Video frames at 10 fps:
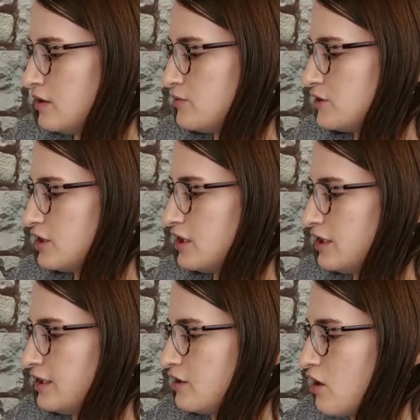I'm just
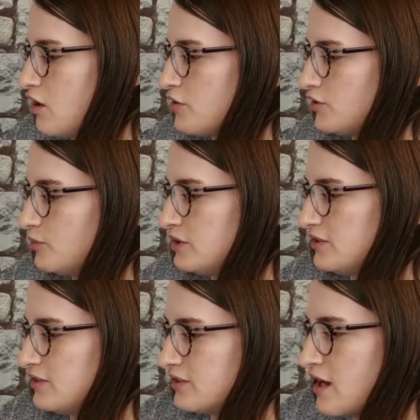gonna get all those
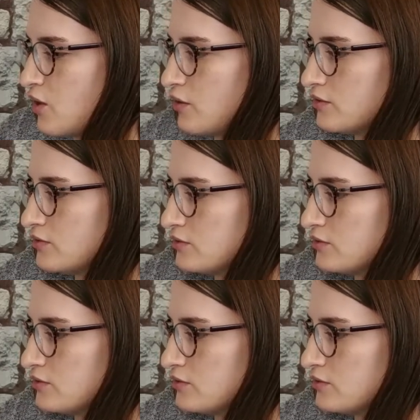pieces out.